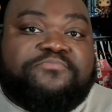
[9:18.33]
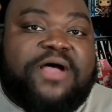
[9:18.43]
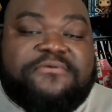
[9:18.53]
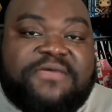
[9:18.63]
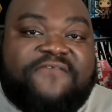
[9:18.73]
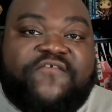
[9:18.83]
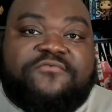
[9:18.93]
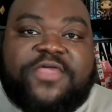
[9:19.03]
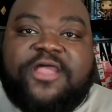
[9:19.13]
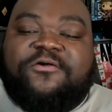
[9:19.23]
my
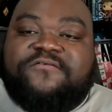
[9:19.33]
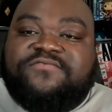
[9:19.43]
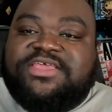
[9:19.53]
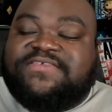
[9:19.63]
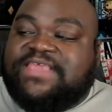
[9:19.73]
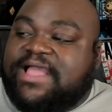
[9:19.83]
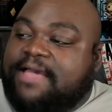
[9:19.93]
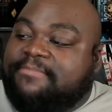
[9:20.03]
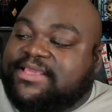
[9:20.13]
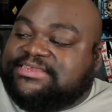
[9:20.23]
favorite era of DC
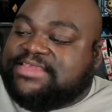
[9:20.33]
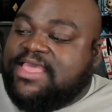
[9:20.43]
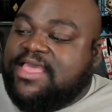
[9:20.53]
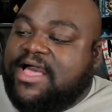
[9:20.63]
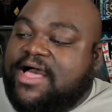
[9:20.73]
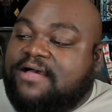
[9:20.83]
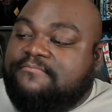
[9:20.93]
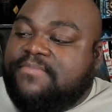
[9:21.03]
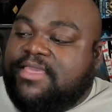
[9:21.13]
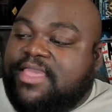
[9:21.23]
comics,
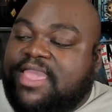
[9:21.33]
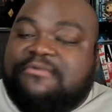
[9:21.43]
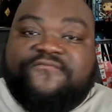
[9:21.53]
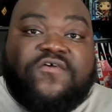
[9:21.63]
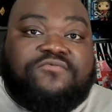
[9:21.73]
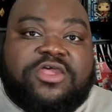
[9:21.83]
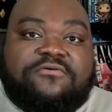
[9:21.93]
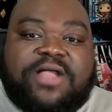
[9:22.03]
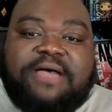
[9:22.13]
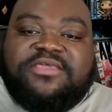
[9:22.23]
and my favorite era
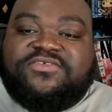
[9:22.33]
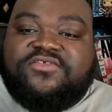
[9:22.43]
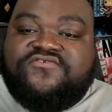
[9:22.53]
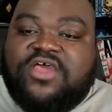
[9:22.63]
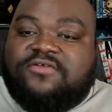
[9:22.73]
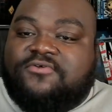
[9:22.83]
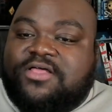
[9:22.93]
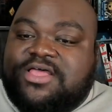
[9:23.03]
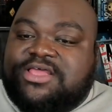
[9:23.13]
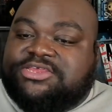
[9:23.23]
of comics in
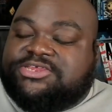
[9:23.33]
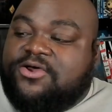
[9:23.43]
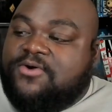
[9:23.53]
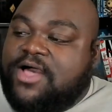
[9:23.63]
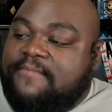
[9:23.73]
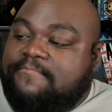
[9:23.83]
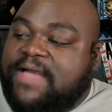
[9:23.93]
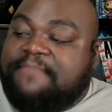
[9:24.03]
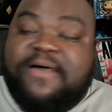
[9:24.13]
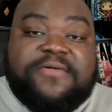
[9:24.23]
general. So
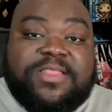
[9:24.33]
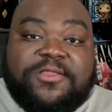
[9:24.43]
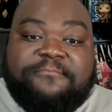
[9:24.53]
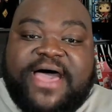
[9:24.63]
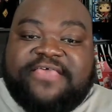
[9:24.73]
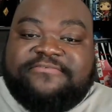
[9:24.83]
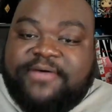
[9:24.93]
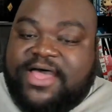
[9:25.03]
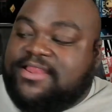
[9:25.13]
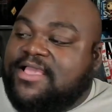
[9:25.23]
I might be a little biased,
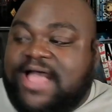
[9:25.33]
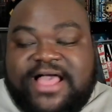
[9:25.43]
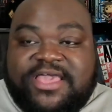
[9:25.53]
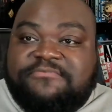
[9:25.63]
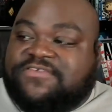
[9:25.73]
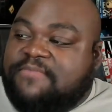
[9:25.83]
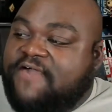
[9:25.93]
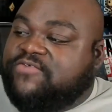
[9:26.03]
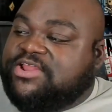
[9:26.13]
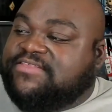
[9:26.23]
but I'll give you some
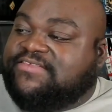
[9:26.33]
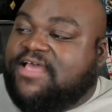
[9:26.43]
evidence.